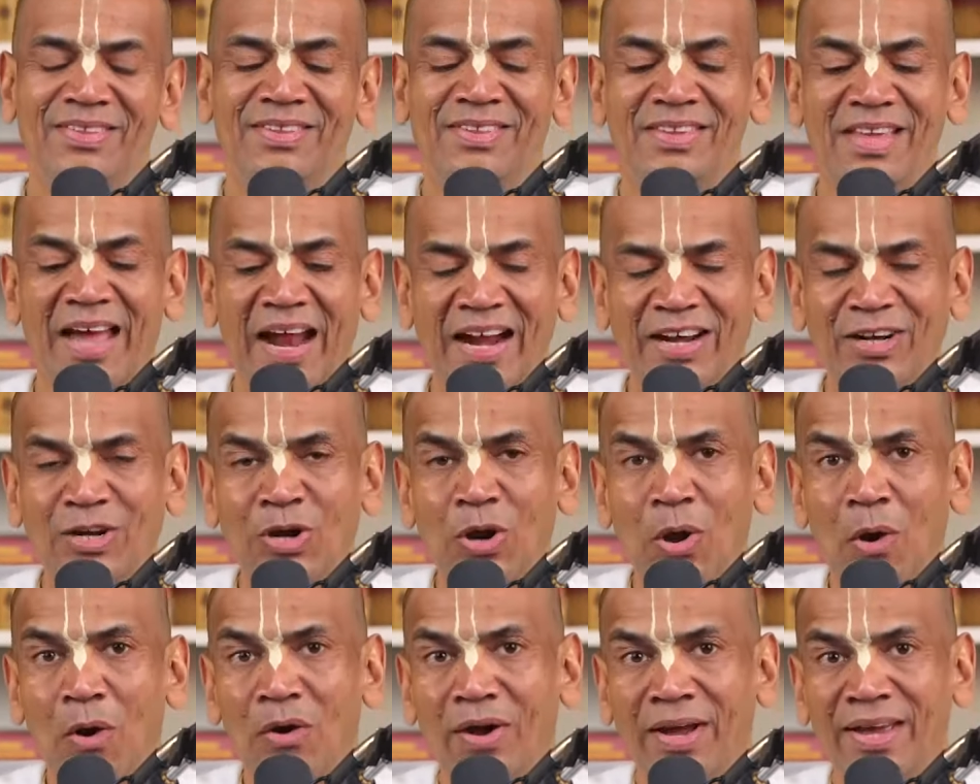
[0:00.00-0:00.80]
That
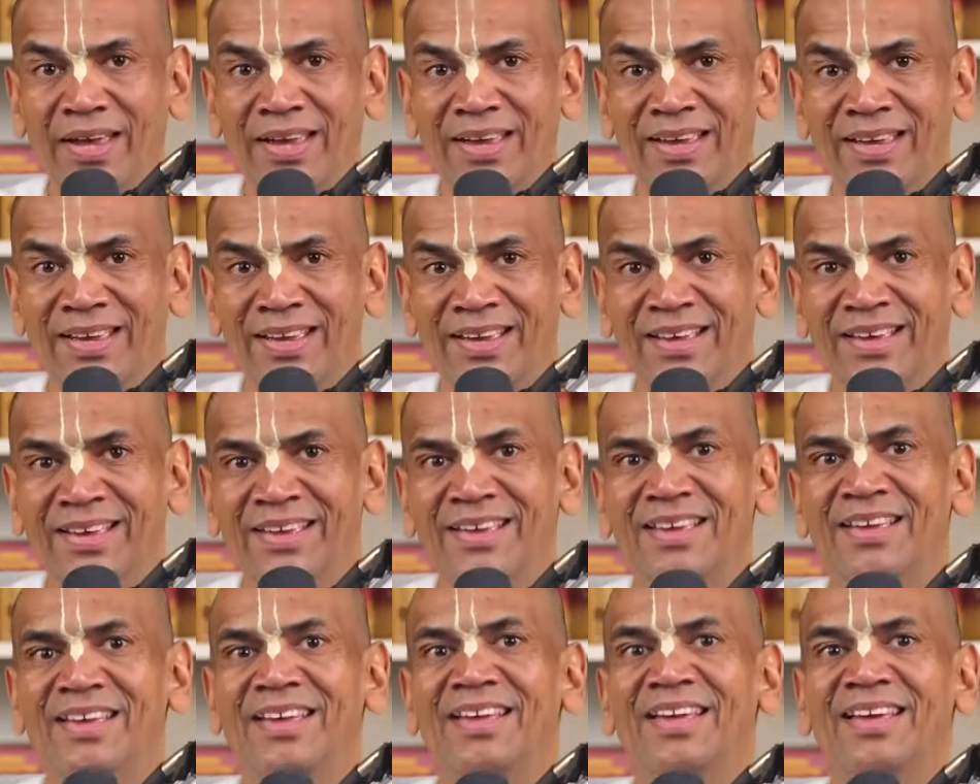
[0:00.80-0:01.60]
longing,
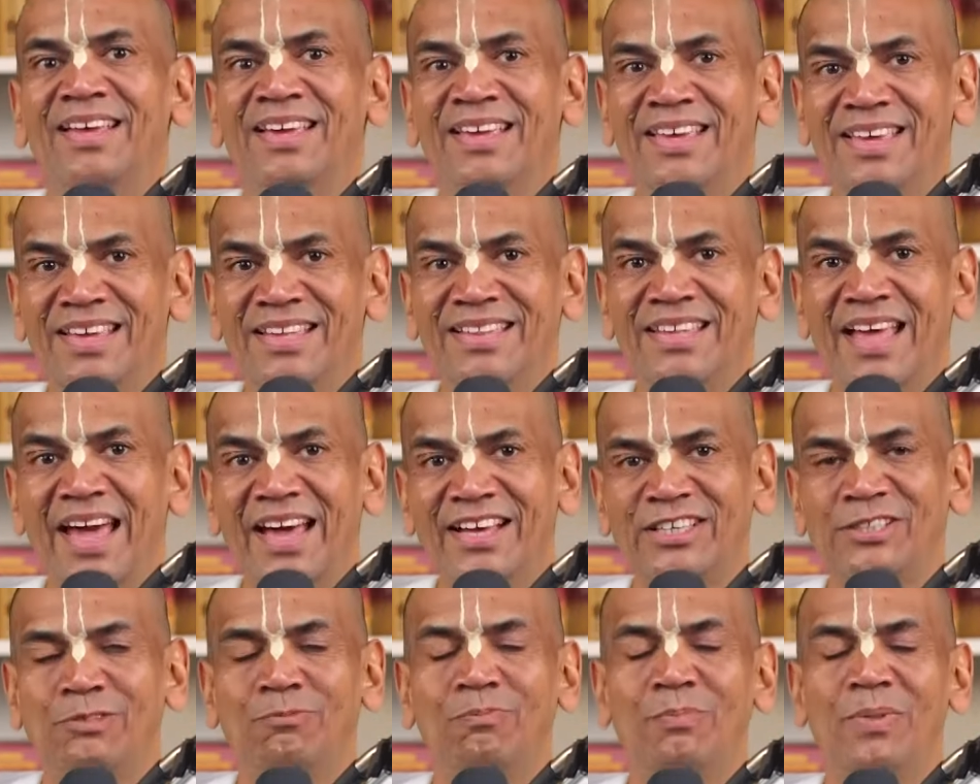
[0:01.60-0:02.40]
Gita
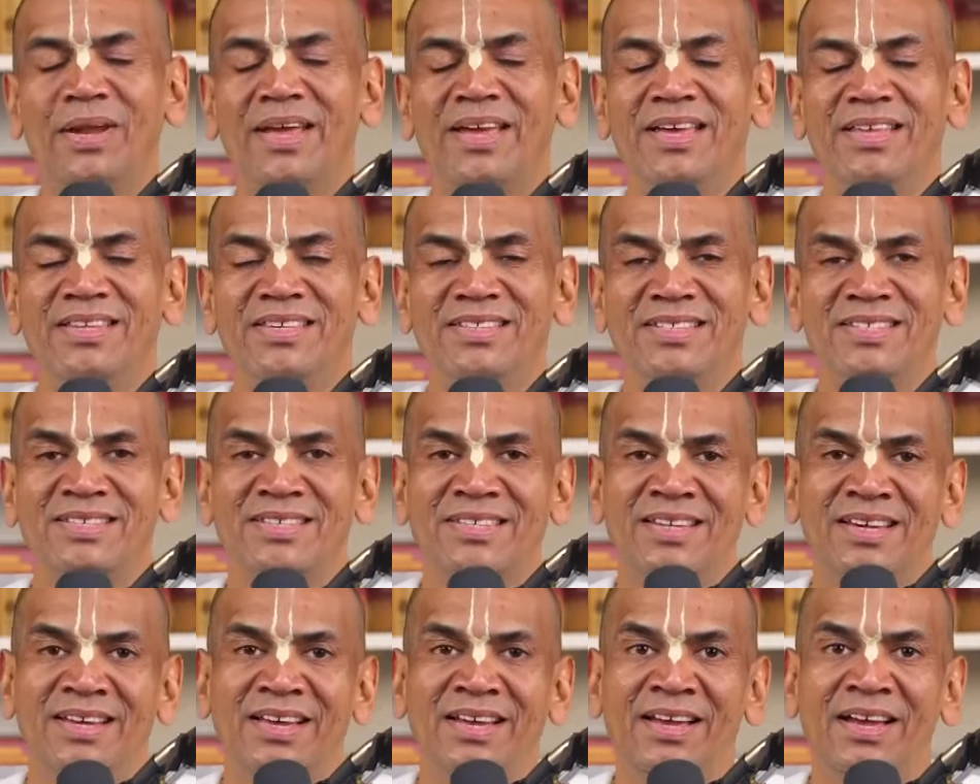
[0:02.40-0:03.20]

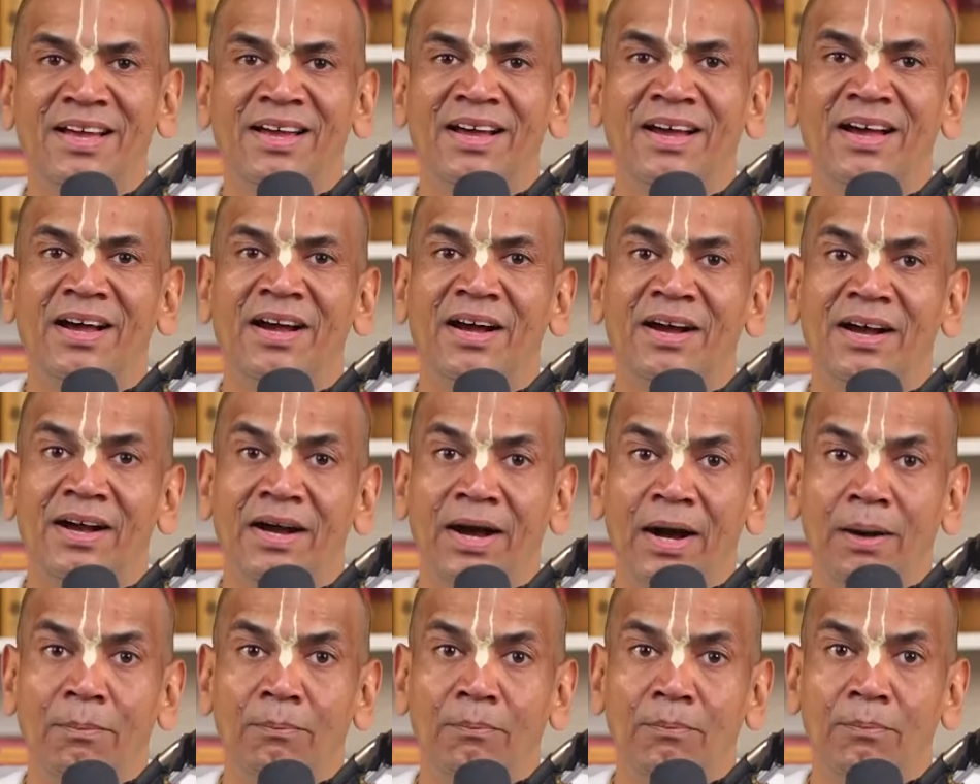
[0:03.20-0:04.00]
explains,
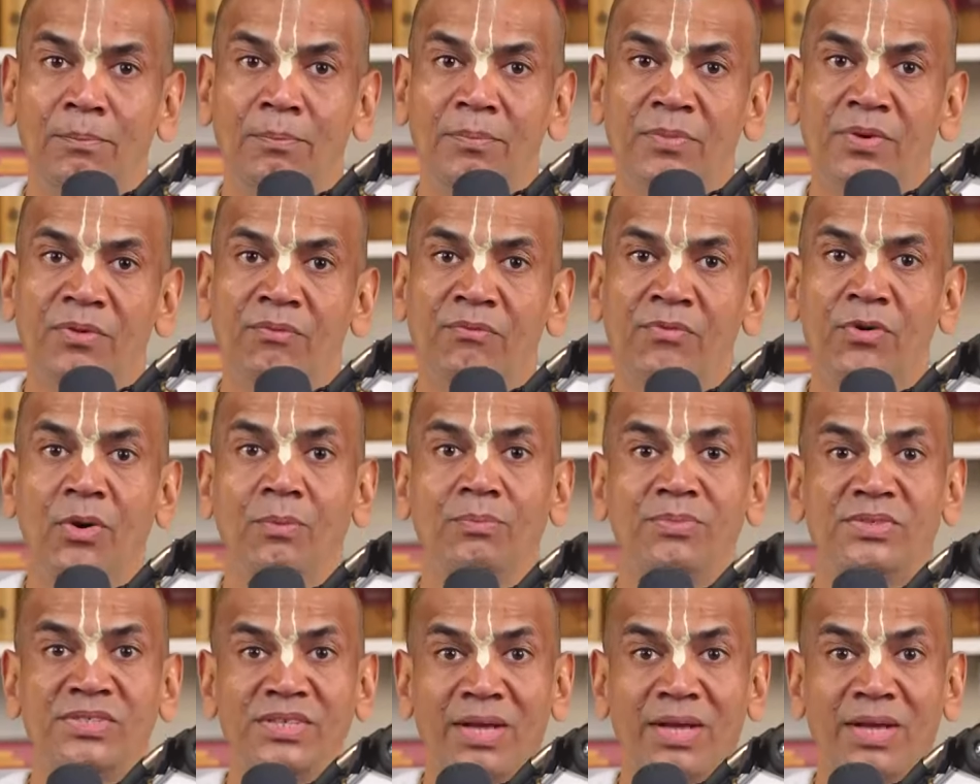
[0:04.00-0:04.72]
come from